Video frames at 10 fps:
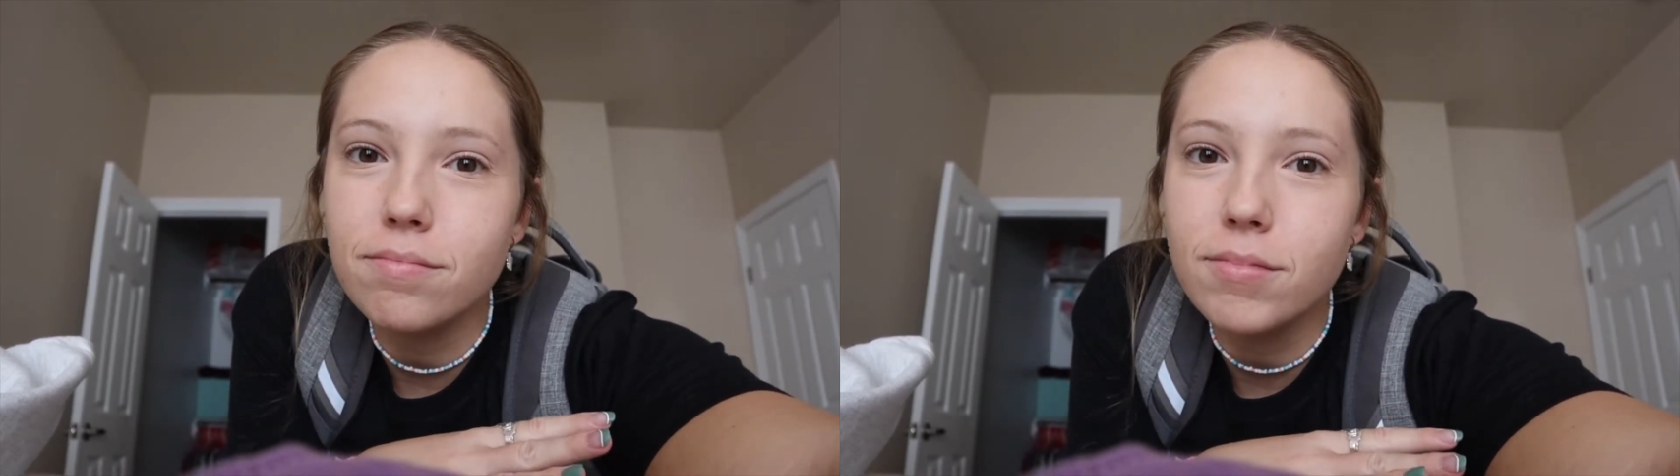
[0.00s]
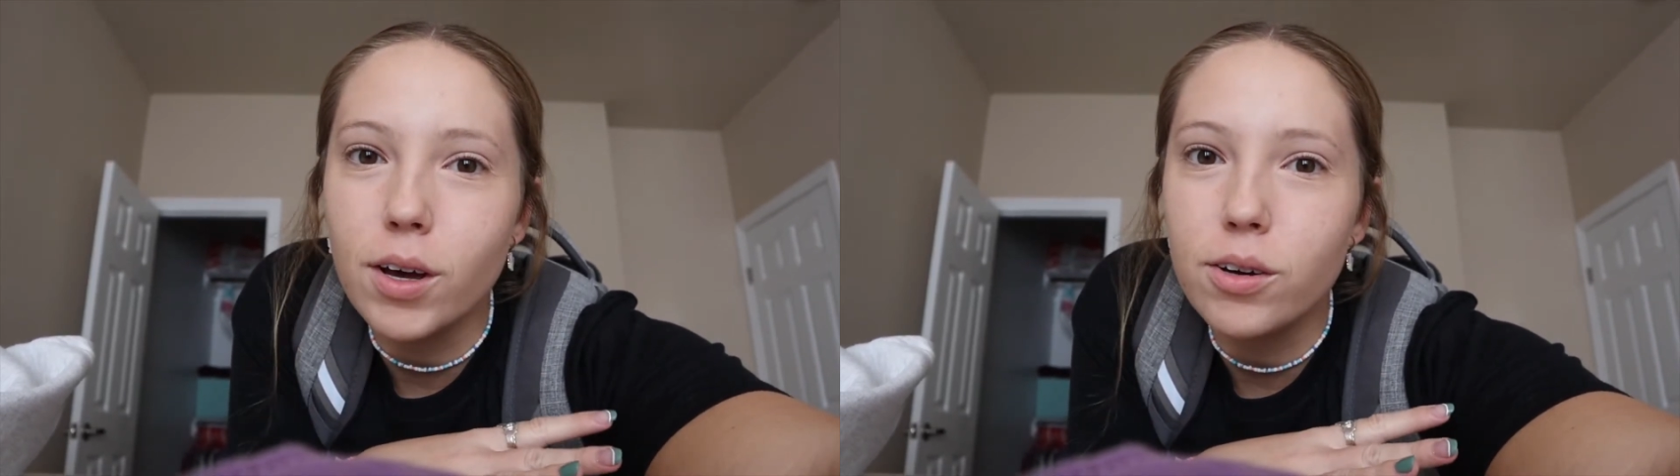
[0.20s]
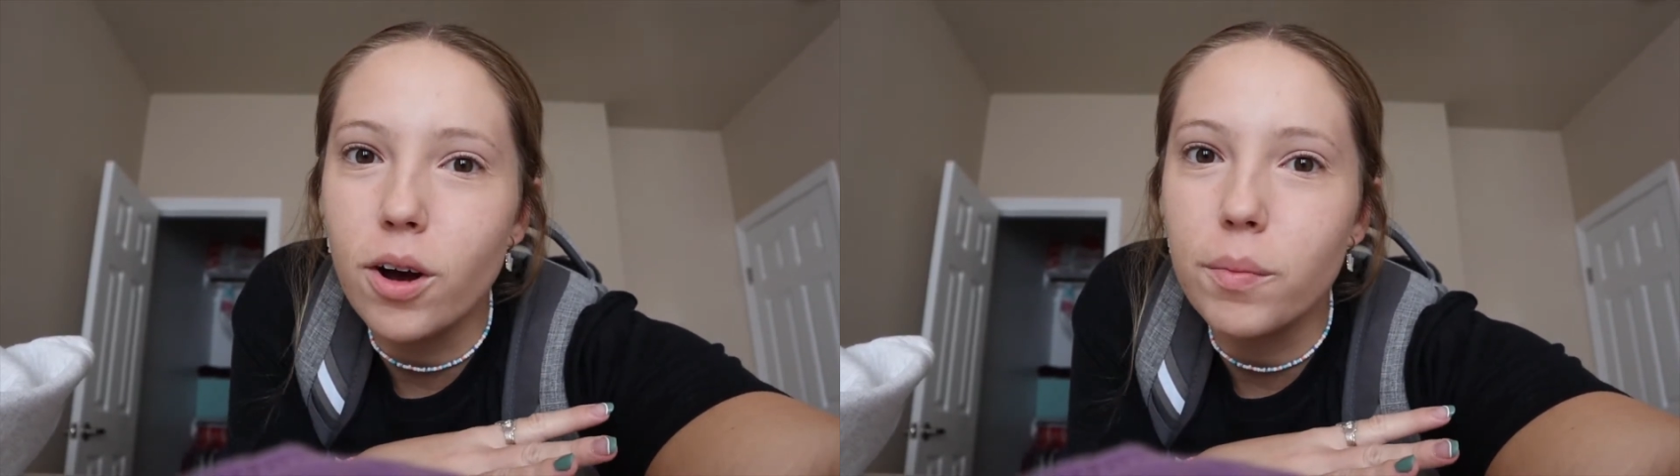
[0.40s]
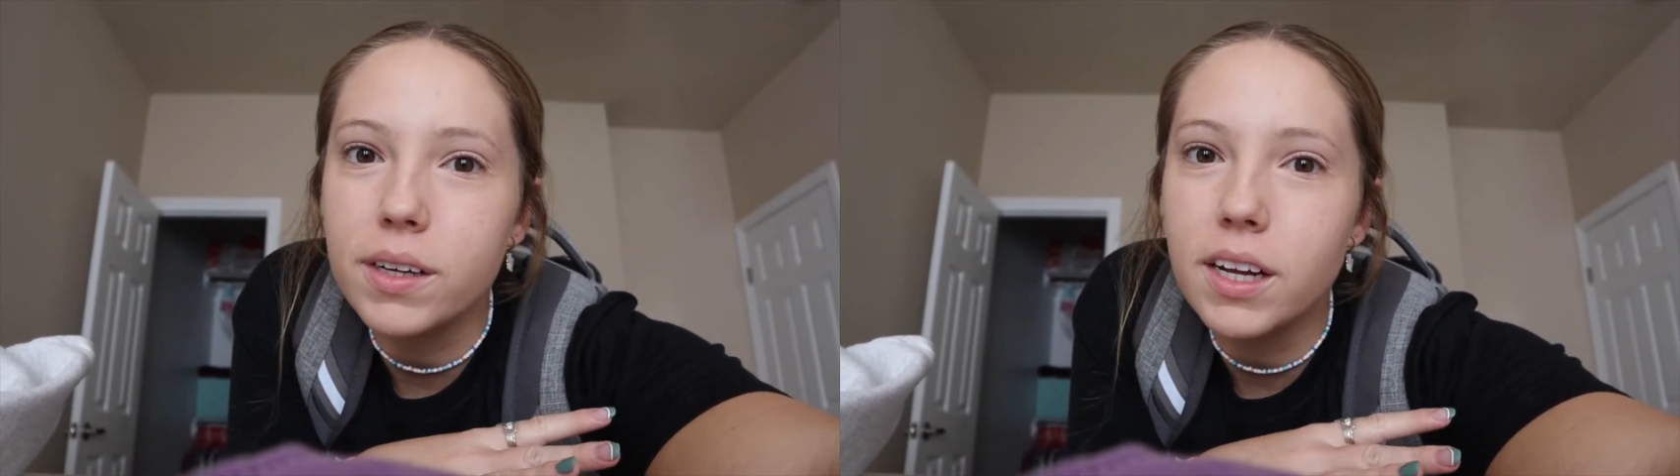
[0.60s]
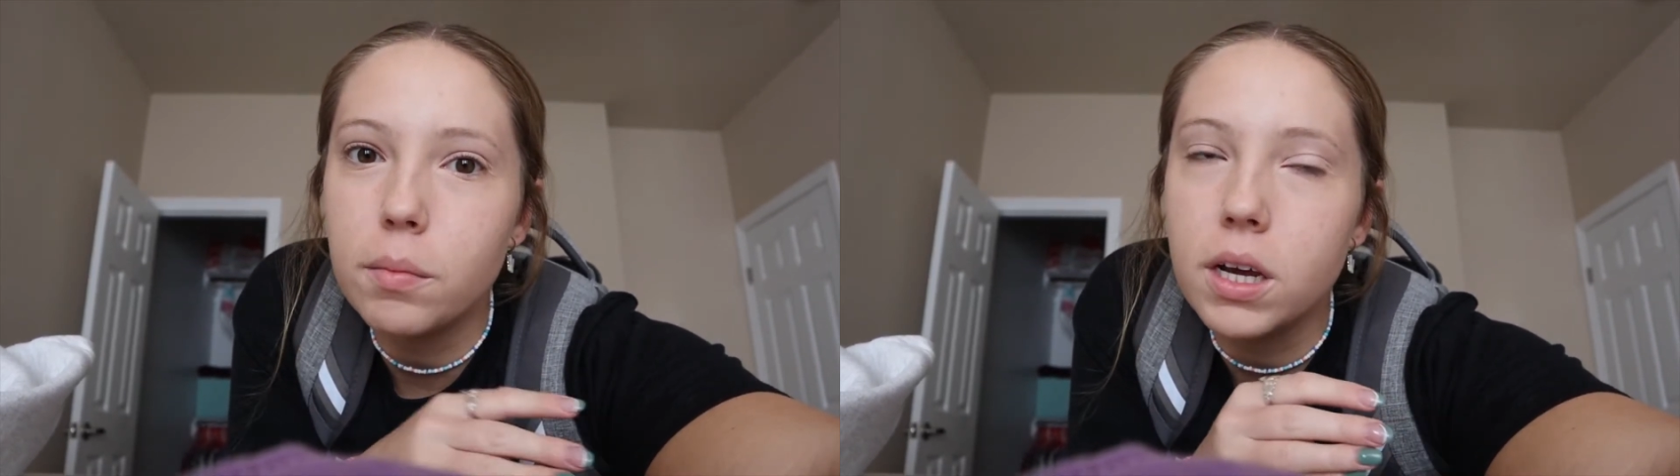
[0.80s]
go do
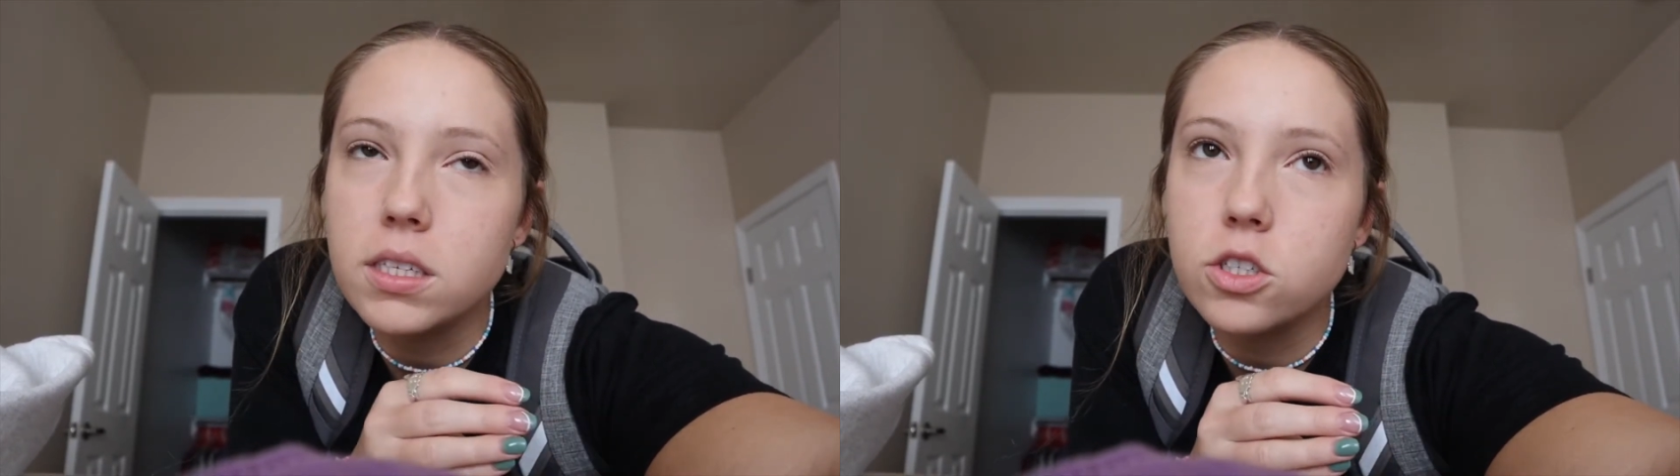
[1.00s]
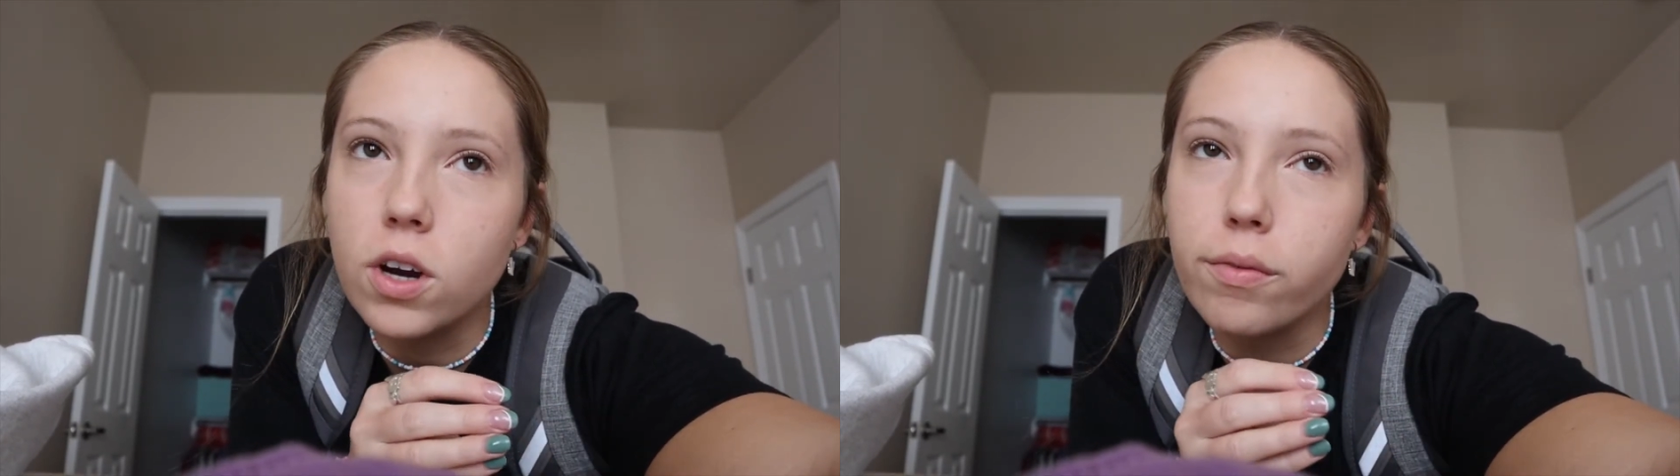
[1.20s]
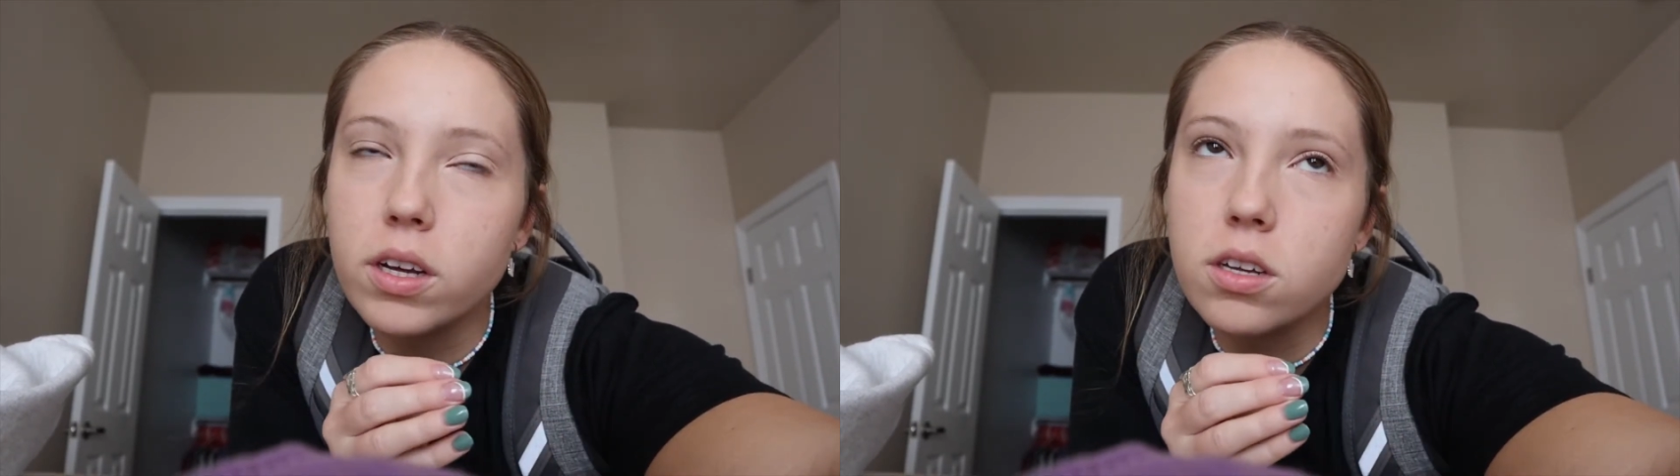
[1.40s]
homework there because the traffic is